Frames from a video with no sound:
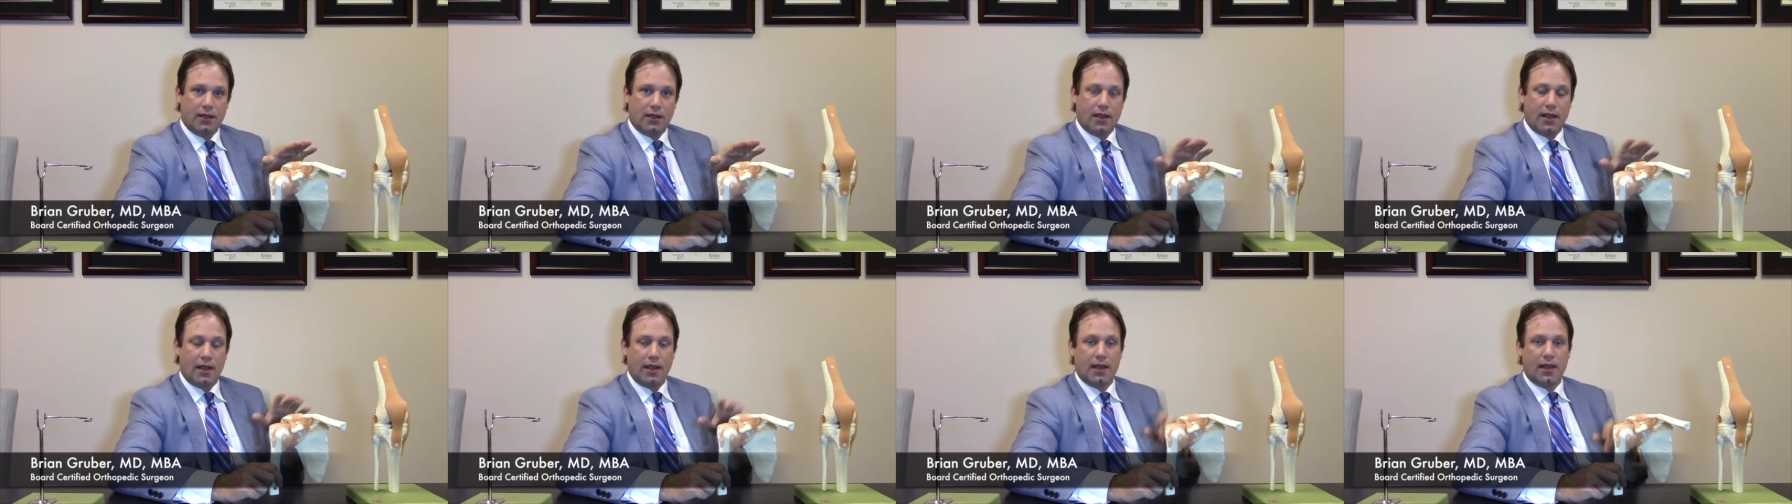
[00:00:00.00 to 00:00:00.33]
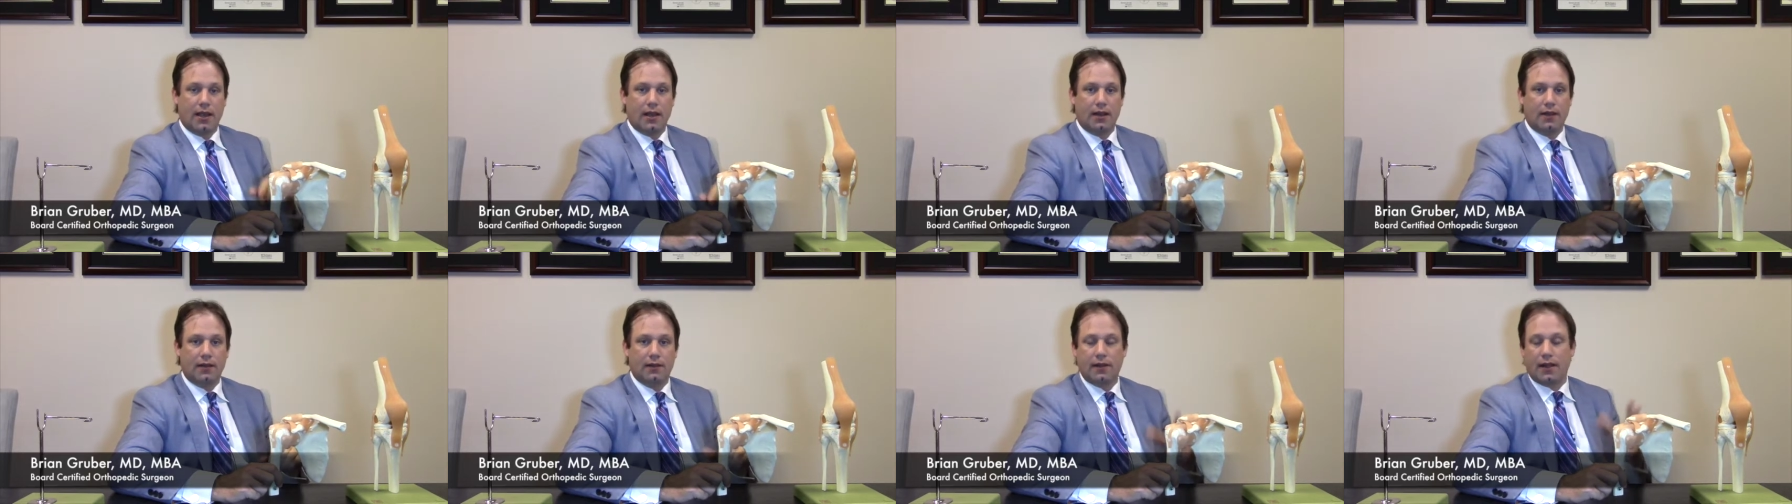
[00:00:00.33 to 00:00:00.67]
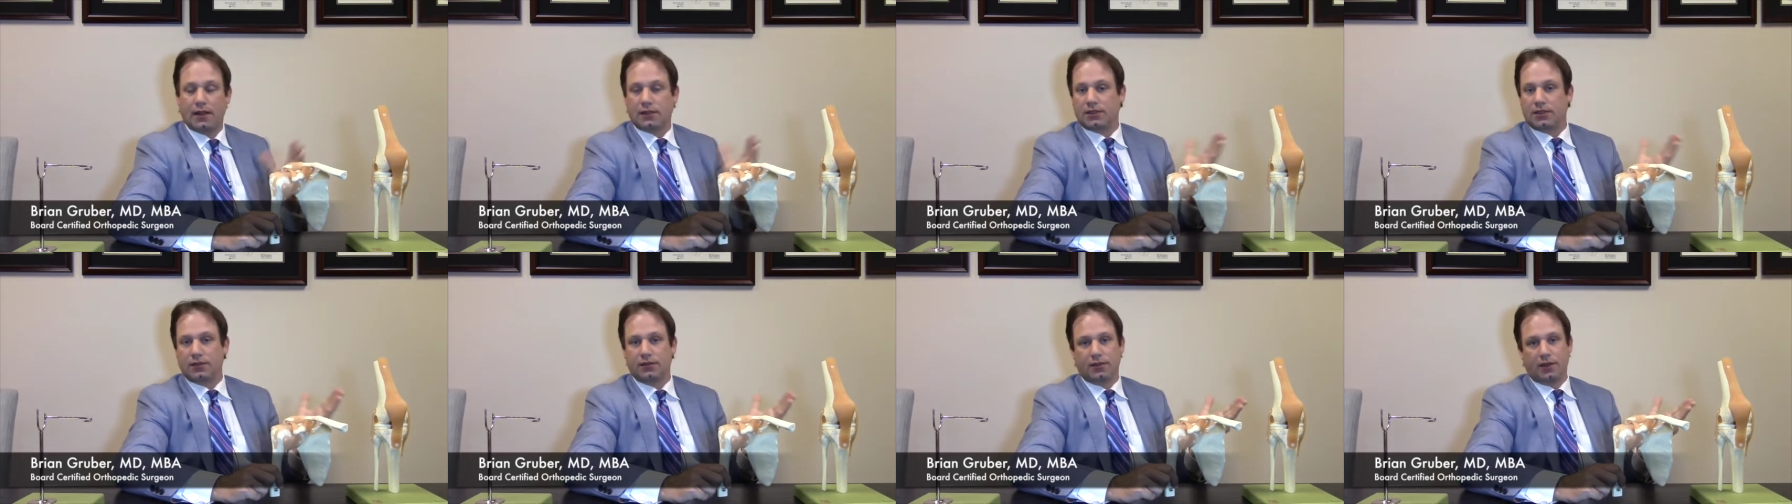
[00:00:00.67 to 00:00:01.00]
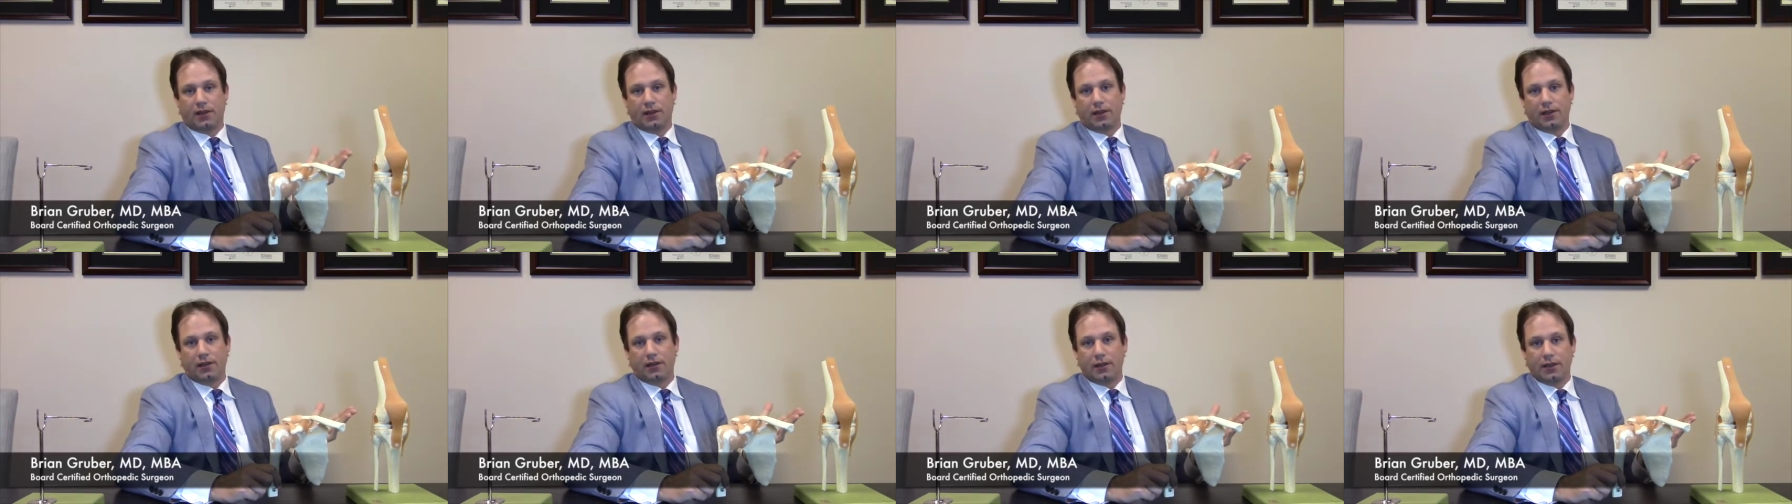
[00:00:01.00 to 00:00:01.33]
and that's a
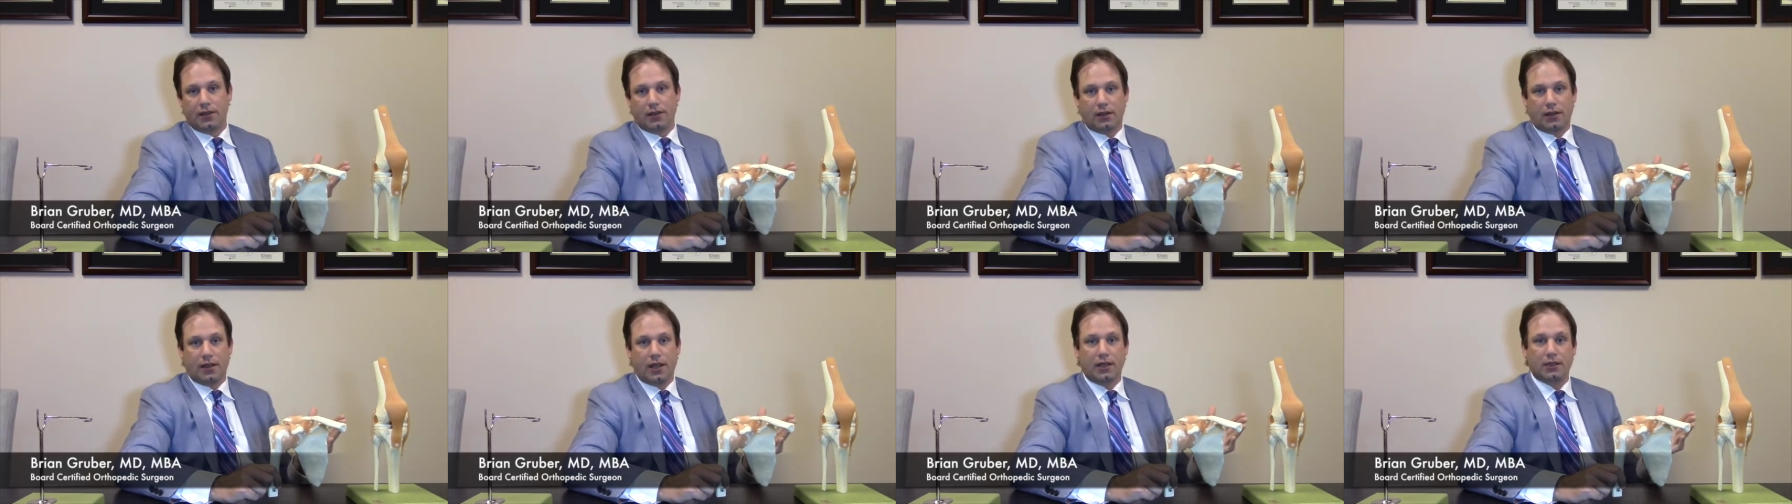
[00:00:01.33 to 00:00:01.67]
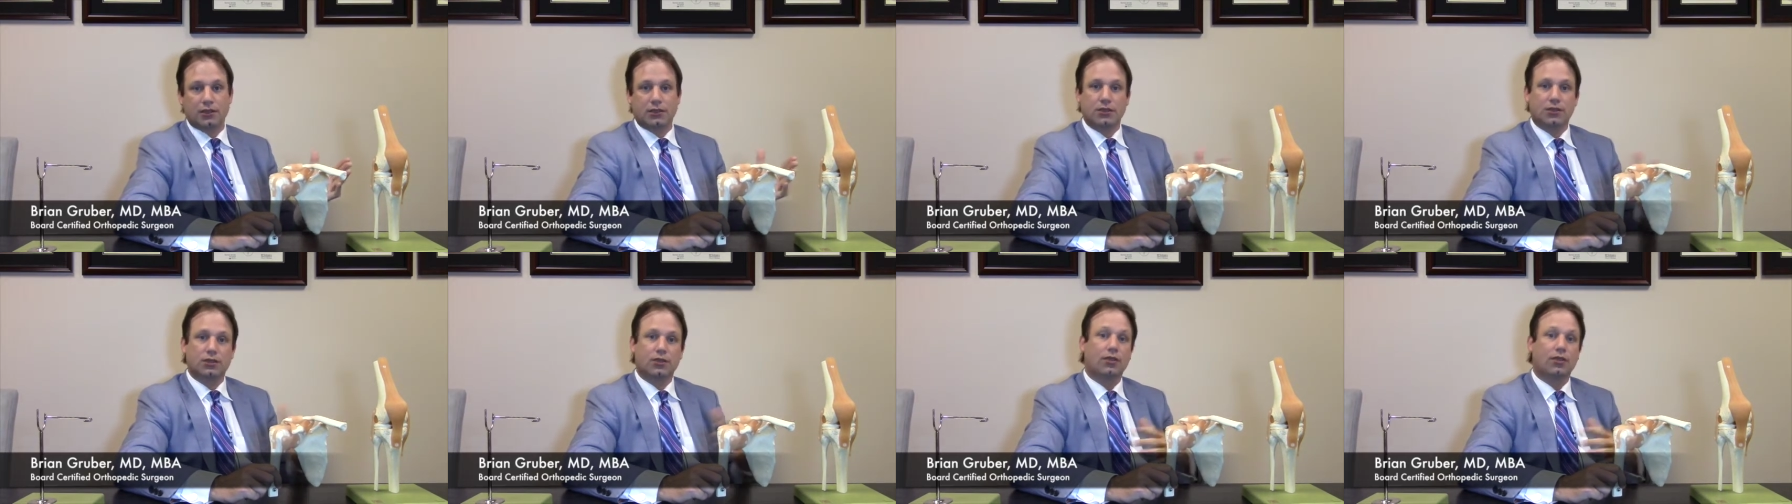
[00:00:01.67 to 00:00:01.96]
very good indication.